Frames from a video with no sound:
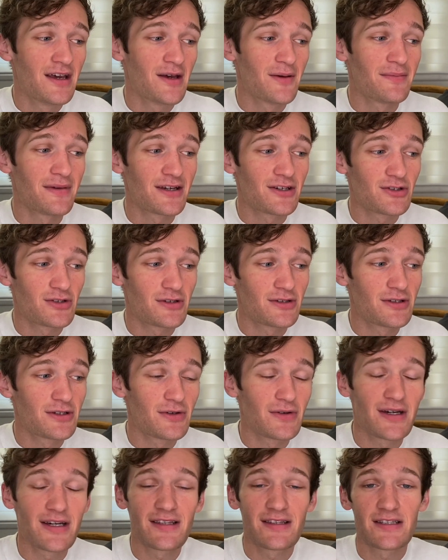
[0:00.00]
make sure
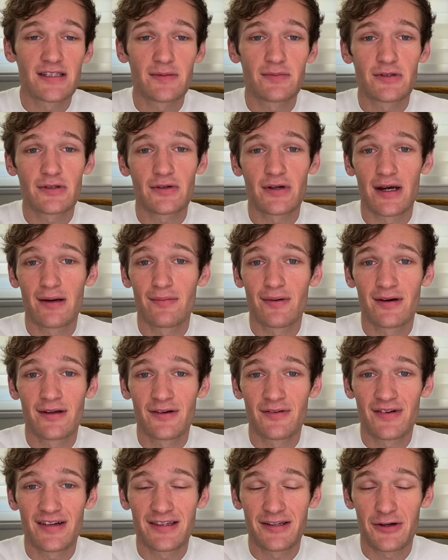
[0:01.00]
to hit the subscribe button
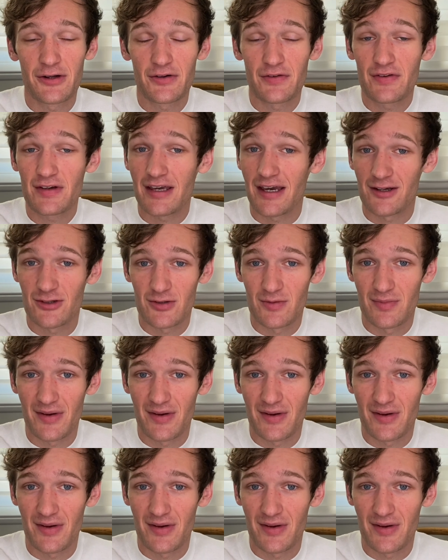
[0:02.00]
and ring the notification